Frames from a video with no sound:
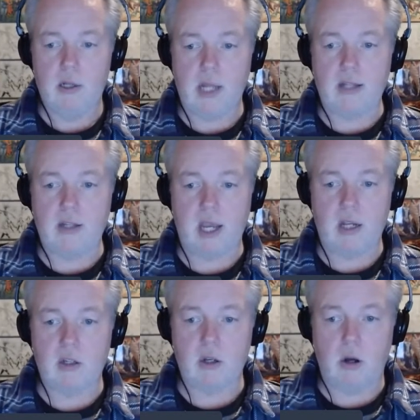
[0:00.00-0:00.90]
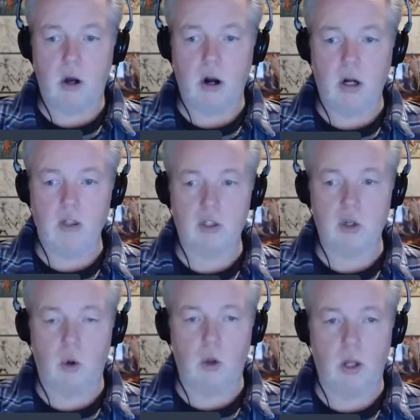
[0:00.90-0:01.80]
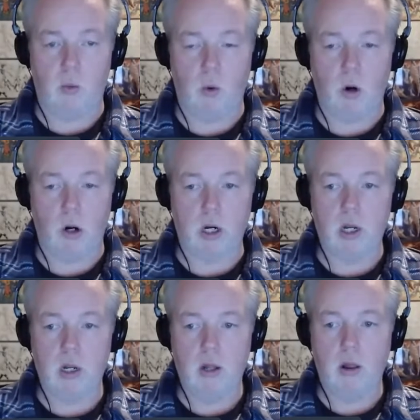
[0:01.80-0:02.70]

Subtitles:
That takes heart and soul and work.